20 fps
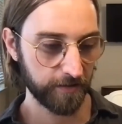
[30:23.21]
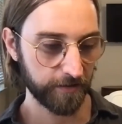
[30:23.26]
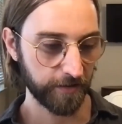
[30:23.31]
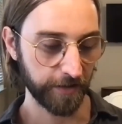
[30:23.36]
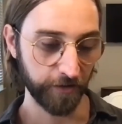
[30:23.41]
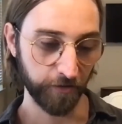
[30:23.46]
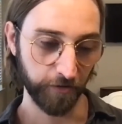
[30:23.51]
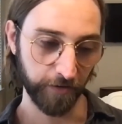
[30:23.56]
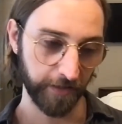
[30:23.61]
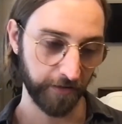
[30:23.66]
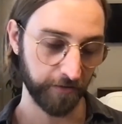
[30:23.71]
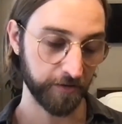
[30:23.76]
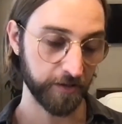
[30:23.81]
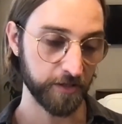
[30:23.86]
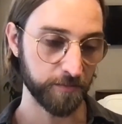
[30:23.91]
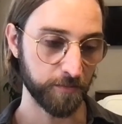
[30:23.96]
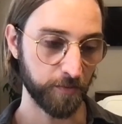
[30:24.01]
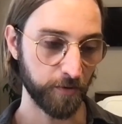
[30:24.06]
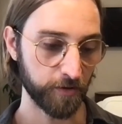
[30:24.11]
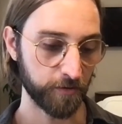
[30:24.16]
that you'll hear in
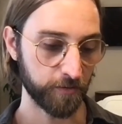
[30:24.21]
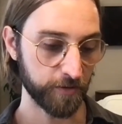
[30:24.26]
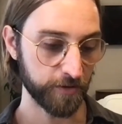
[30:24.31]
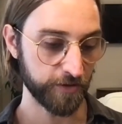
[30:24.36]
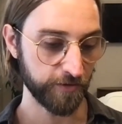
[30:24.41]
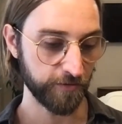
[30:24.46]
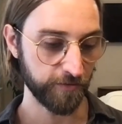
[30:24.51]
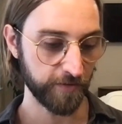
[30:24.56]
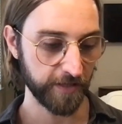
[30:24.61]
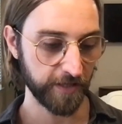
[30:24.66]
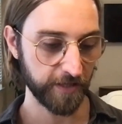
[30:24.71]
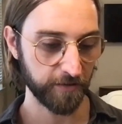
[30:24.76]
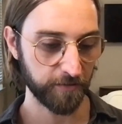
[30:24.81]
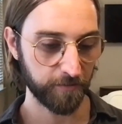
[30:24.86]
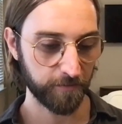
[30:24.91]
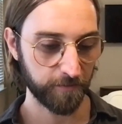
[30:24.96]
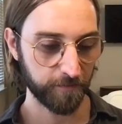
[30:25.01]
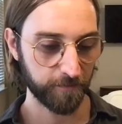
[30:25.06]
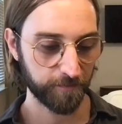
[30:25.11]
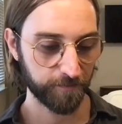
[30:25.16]
his book once you read
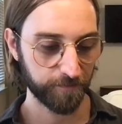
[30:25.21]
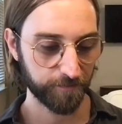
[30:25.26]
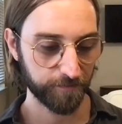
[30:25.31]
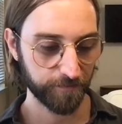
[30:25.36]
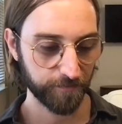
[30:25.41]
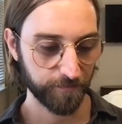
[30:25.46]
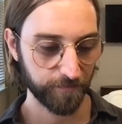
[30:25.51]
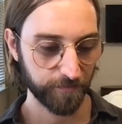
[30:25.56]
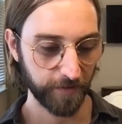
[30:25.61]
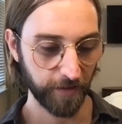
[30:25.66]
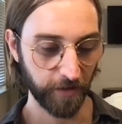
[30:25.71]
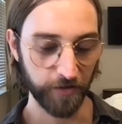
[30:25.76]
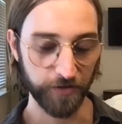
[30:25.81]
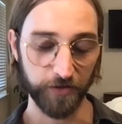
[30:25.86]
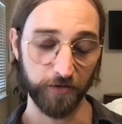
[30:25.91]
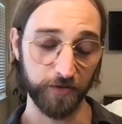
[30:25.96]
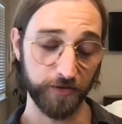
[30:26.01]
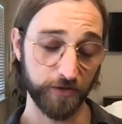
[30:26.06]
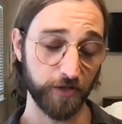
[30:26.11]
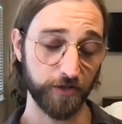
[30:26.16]
it.
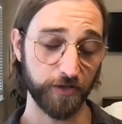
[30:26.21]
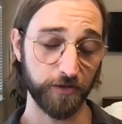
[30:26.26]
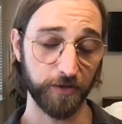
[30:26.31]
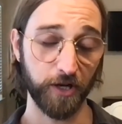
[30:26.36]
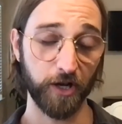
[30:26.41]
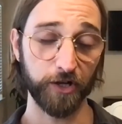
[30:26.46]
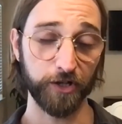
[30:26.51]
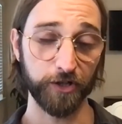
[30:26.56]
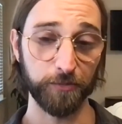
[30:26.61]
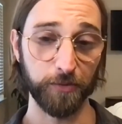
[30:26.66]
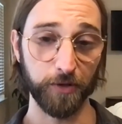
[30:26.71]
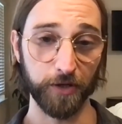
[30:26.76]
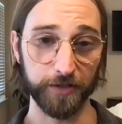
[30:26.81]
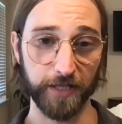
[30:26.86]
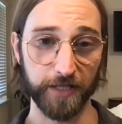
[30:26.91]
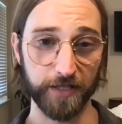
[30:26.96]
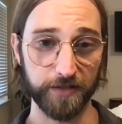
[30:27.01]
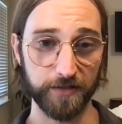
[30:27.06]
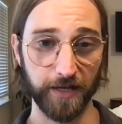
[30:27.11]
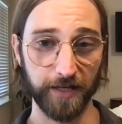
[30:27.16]
It's also an audiobook
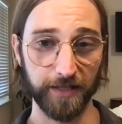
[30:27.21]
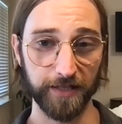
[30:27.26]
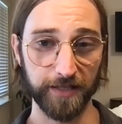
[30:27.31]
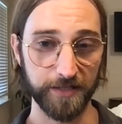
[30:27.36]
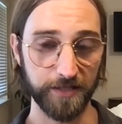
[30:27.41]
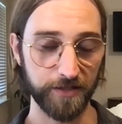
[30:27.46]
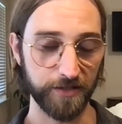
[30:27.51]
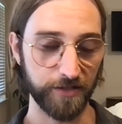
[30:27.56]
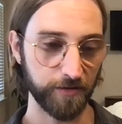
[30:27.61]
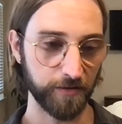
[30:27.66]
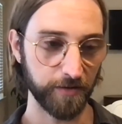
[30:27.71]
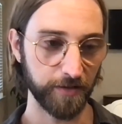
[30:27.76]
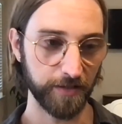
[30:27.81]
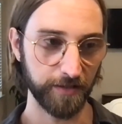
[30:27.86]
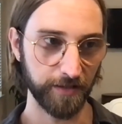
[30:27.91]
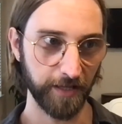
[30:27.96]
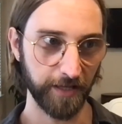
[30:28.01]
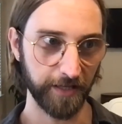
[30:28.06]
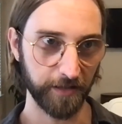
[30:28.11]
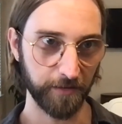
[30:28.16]
that I listened to it
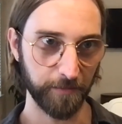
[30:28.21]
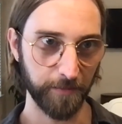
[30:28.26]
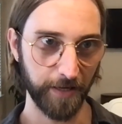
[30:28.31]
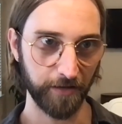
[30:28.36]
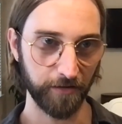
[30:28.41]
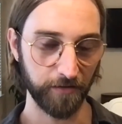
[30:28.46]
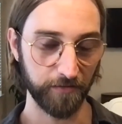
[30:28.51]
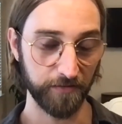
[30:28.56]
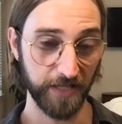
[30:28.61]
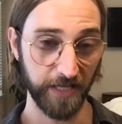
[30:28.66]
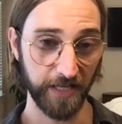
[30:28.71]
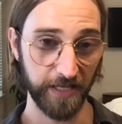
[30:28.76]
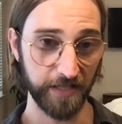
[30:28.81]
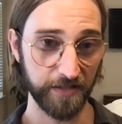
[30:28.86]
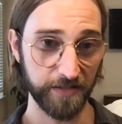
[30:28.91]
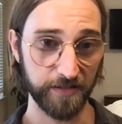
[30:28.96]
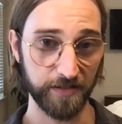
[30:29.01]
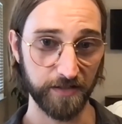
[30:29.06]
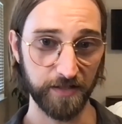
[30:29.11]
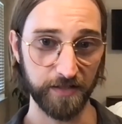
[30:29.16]
in like a matter of
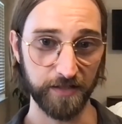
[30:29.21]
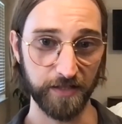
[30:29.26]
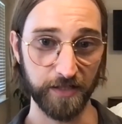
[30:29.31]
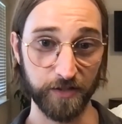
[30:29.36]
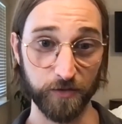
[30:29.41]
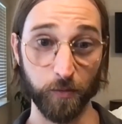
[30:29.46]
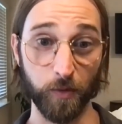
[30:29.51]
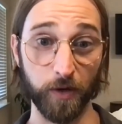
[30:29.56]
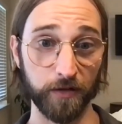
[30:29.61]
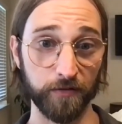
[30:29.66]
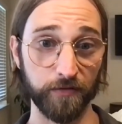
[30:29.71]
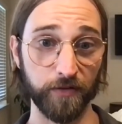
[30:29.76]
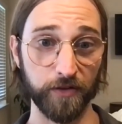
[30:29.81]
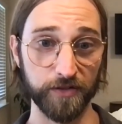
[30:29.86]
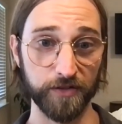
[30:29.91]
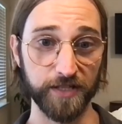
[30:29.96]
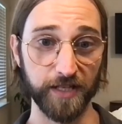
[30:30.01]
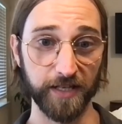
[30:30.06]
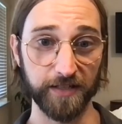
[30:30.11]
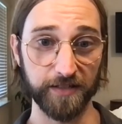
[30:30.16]
days, because it's one of
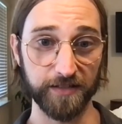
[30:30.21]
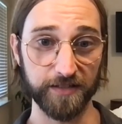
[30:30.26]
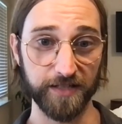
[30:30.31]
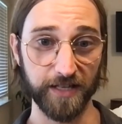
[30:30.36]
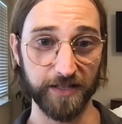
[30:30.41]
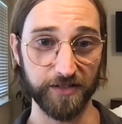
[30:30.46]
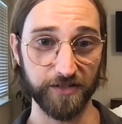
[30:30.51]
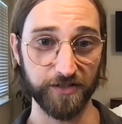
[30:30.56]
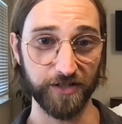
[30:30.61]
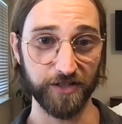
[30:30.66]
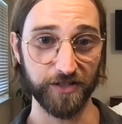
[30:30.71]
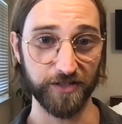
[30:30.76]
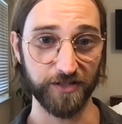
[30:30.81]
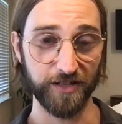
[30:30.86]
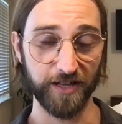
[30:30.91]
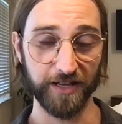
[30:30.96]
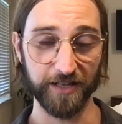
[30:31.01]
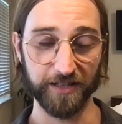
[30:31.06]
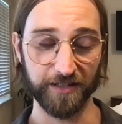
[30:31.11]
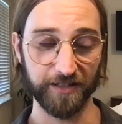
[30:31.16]
those things that's just
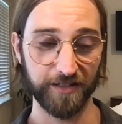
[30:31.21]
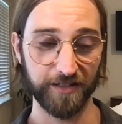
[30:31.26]
like